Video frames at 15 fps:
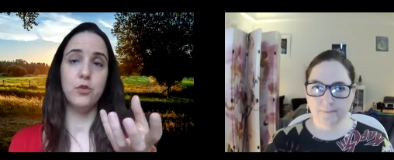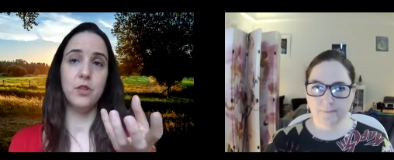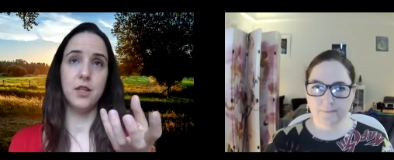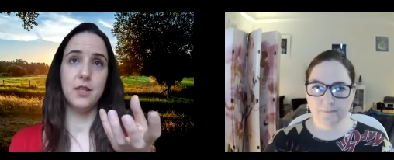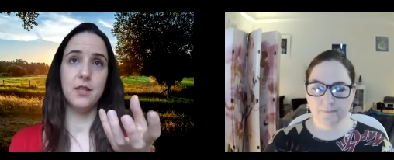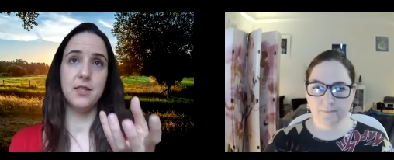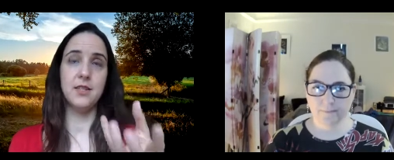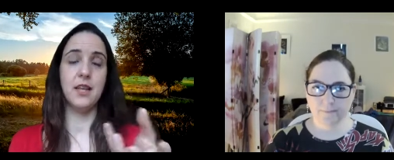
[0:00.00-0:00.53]

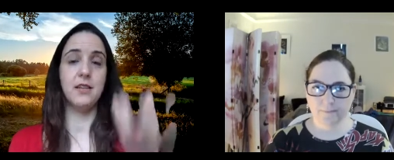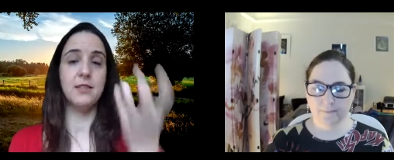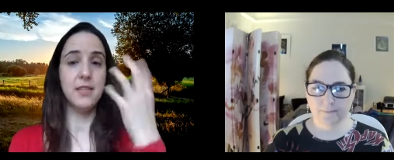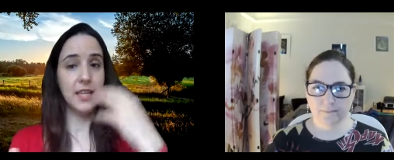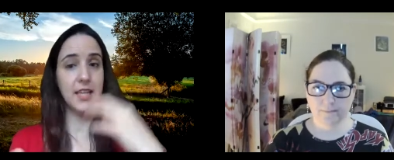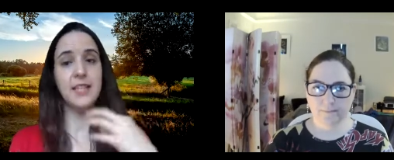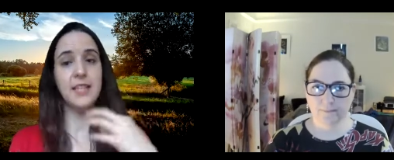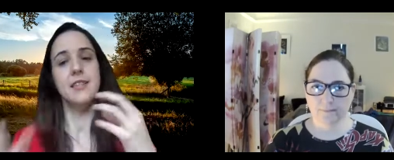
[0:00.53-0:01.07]
Speaker 1: the, the cells
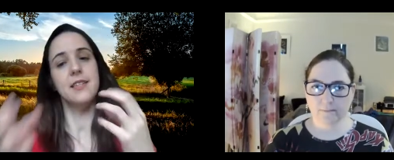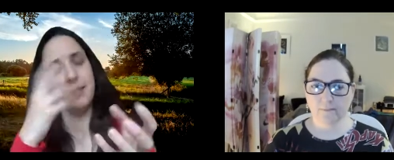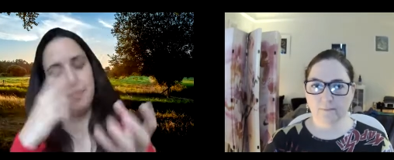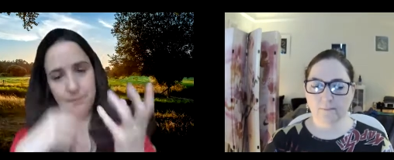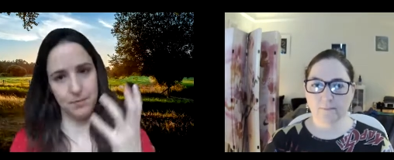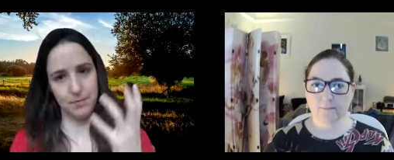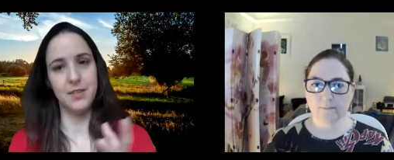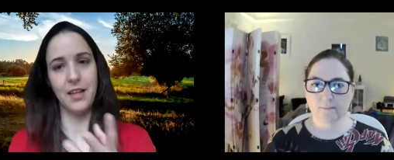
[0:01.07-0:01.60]
eat and they
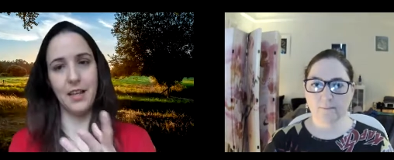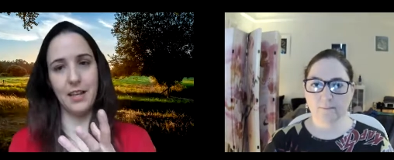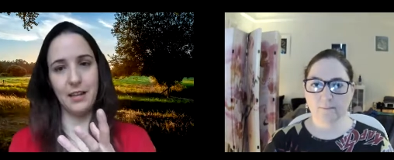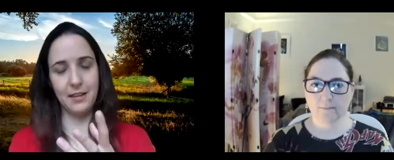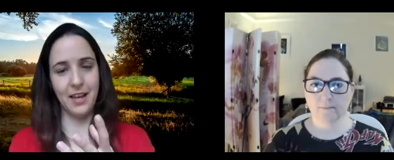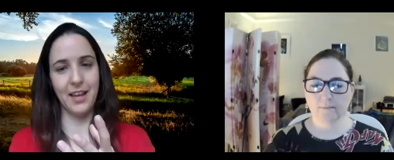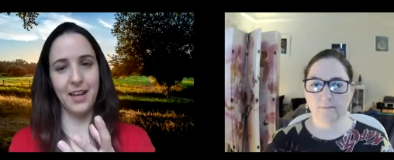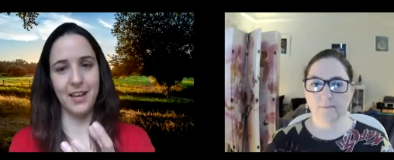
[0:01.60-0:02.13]
they
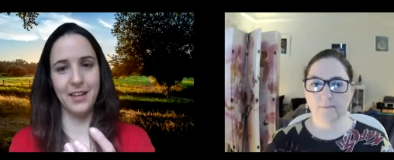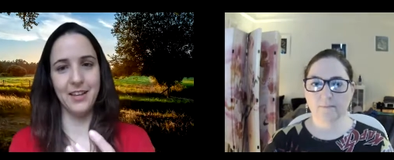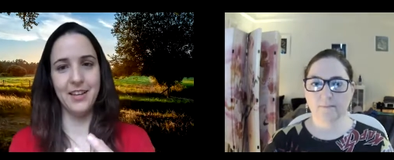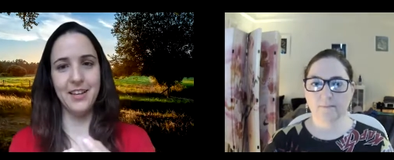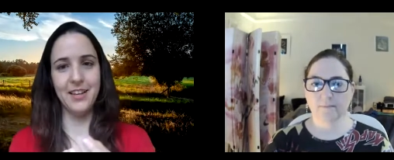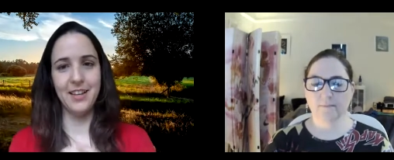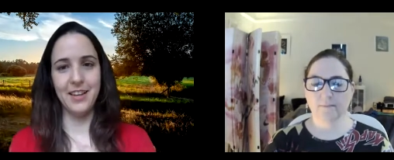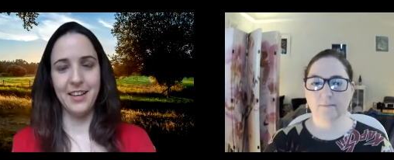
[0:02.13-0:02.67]
uh,
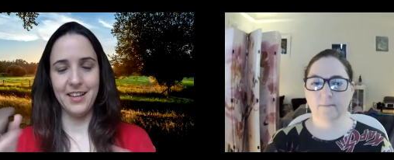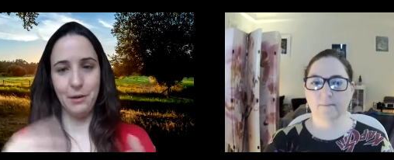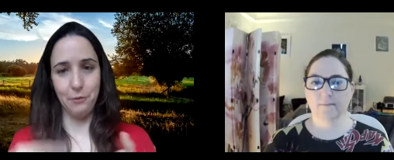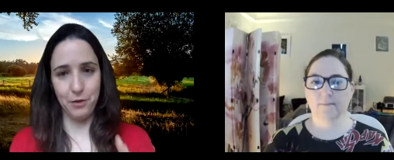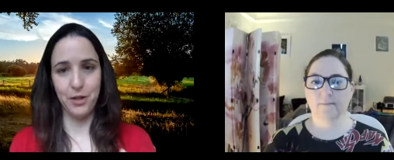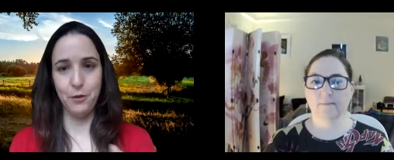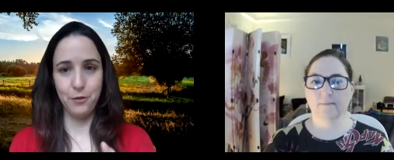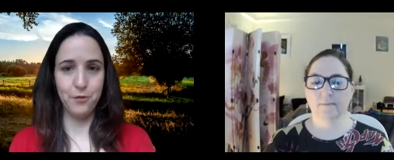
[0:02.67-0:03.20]
get
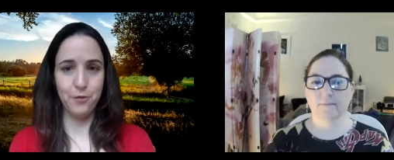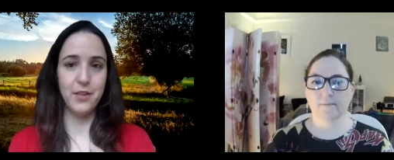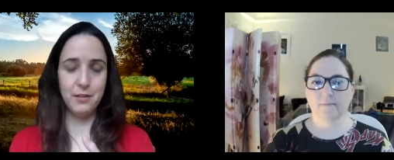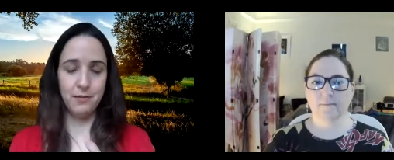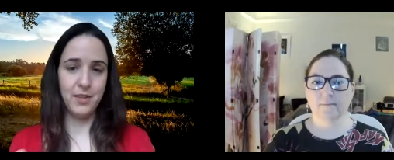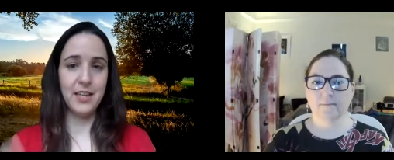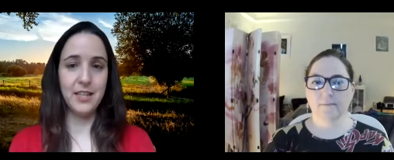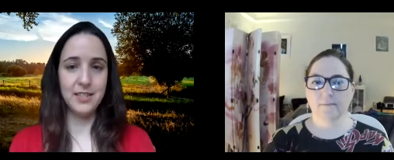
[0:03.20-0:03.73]
rid of the
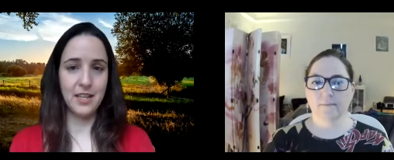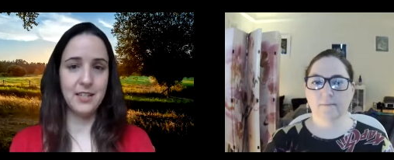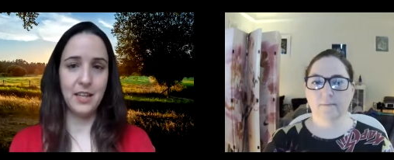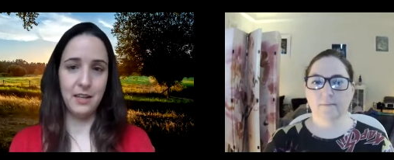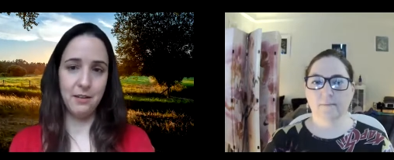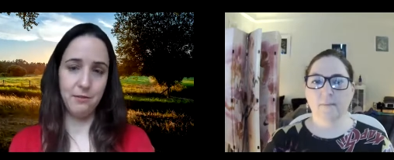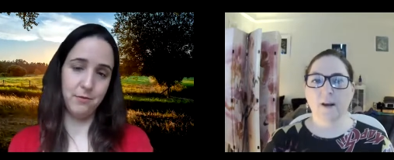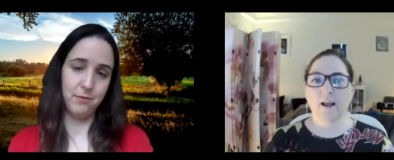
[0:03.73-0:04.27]
things that
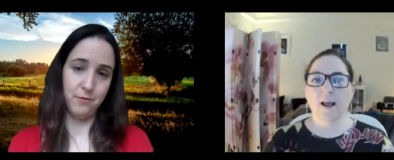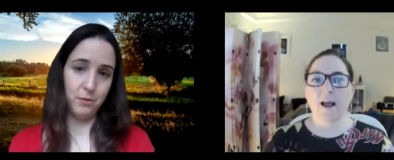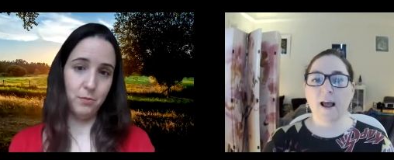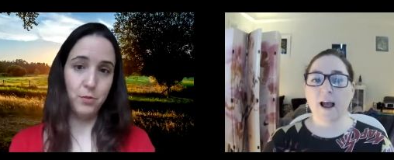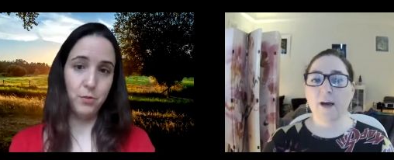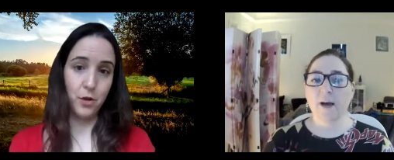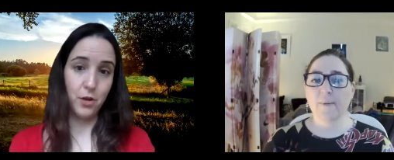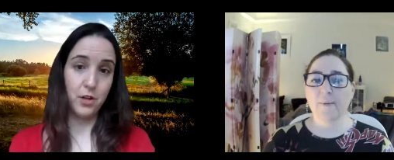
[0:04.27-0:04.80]
they the
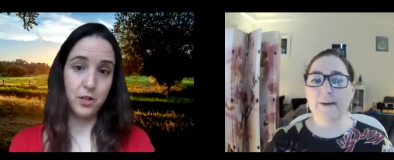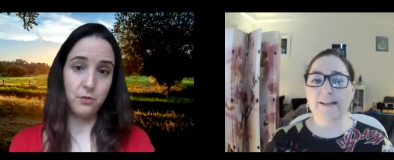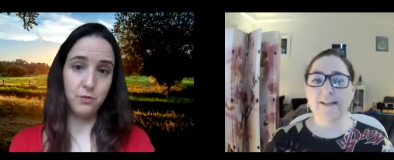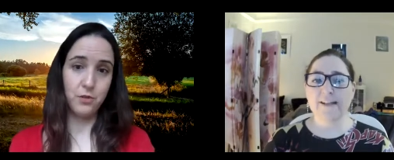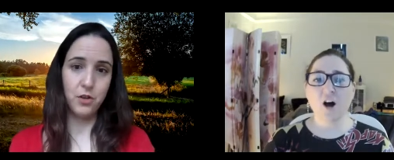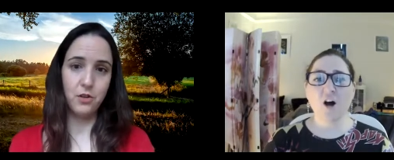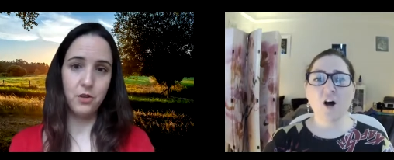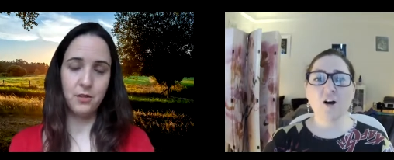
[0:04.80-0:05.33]
products and
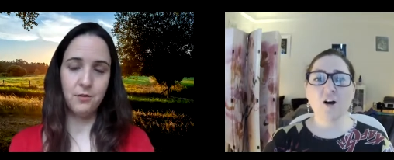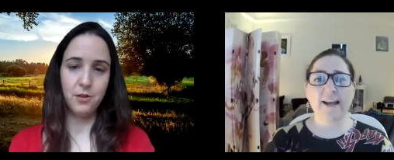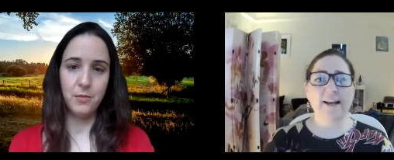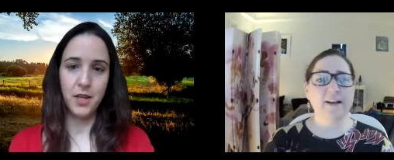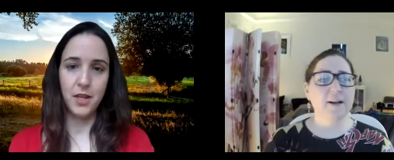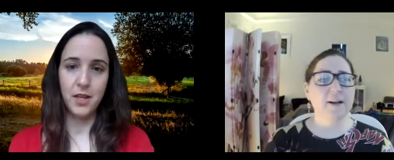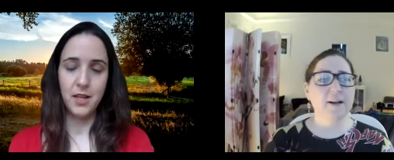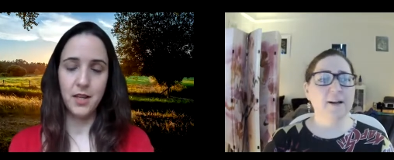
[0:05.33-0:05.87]
we're talking
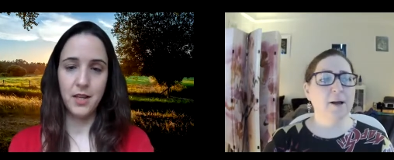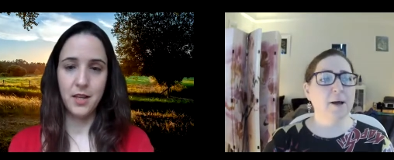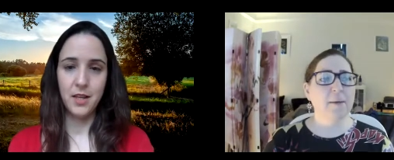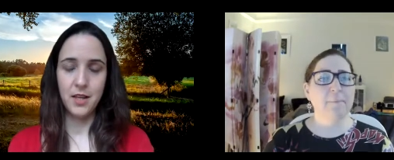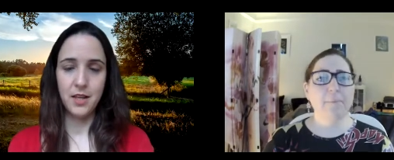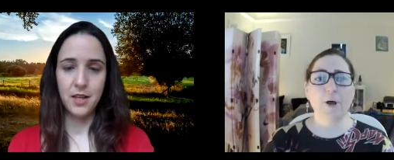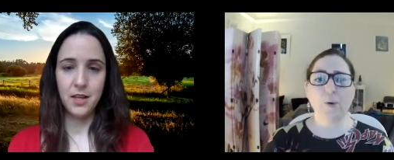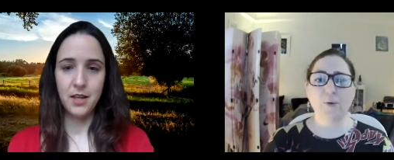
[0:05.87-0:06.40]
Speaker 2: poo
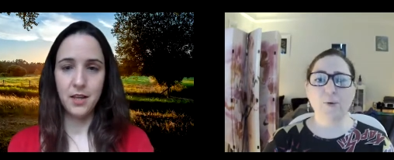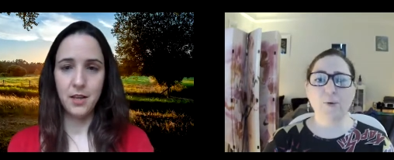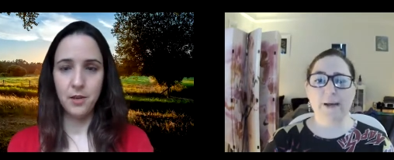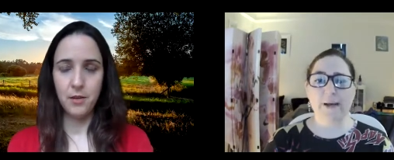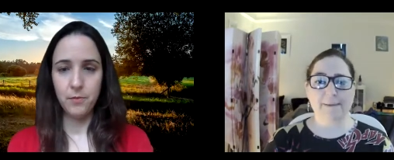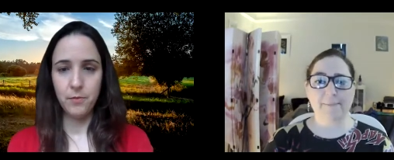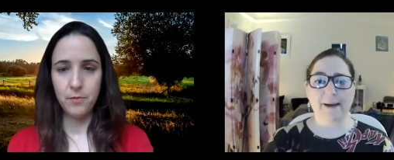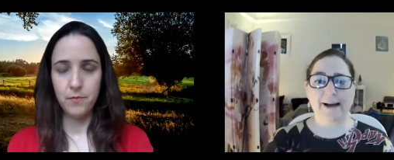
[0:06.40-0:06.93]
and wee
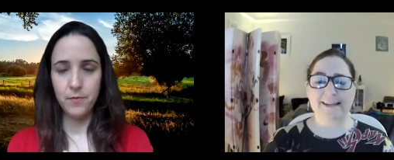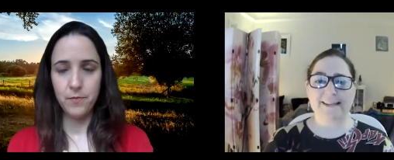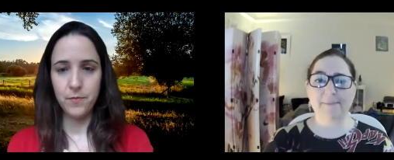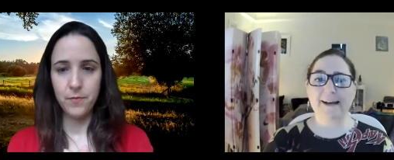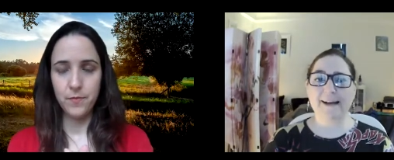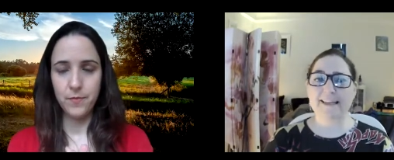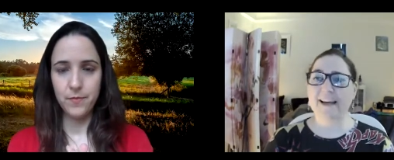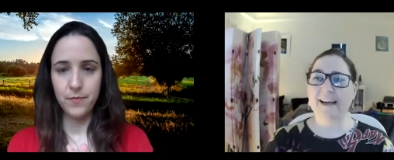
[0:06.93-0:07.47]
bac-
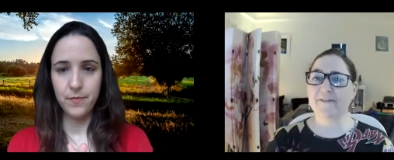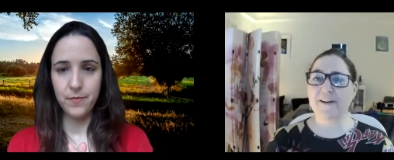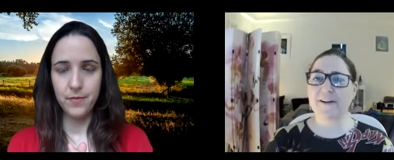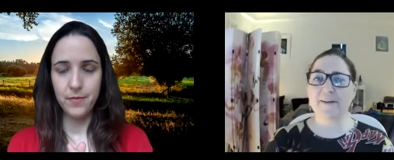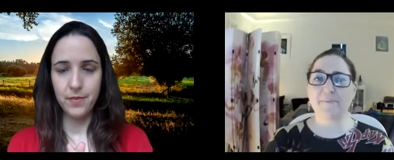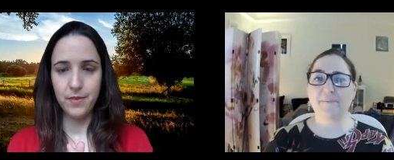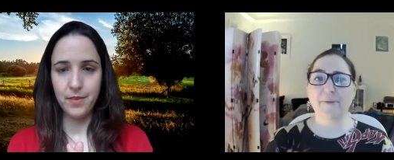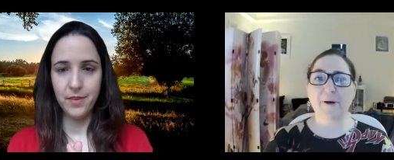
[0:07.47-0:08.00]
bacteria
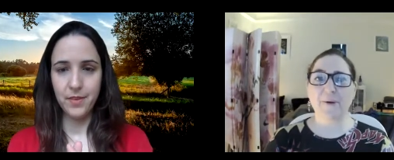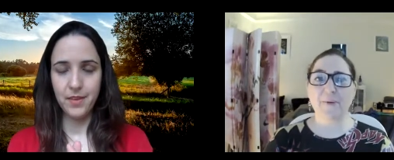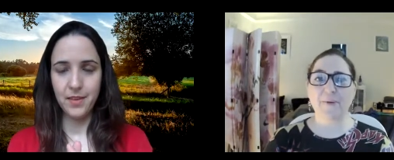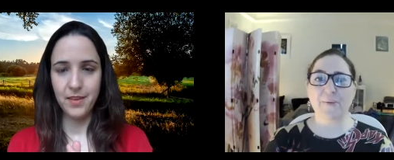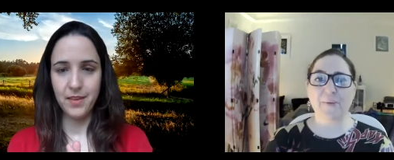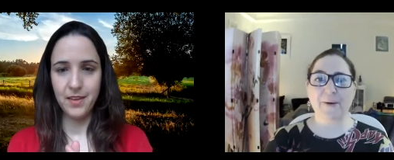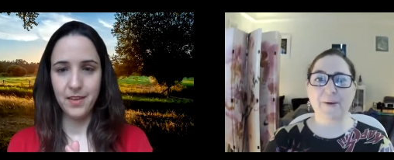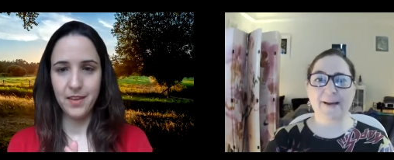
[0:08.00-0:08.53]
poo and
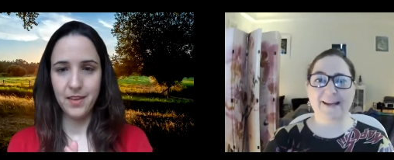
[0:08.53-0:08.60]
wee is that